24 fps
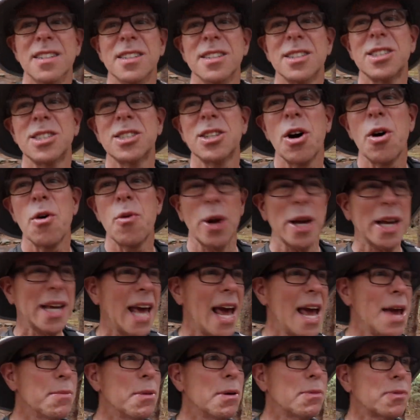So we
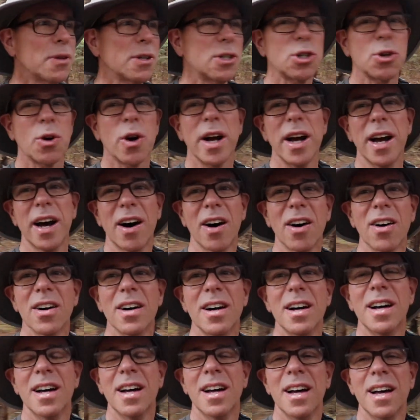came up the trail
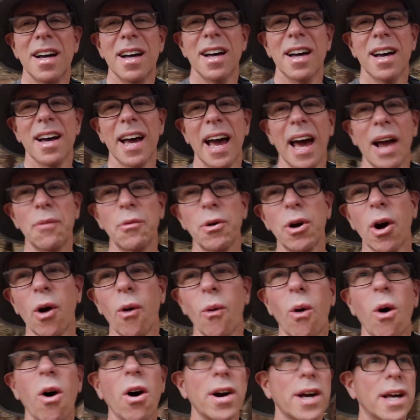and we are
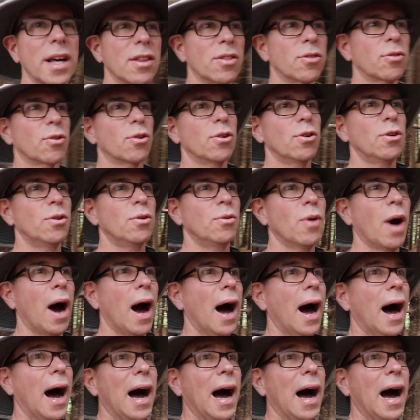walking through,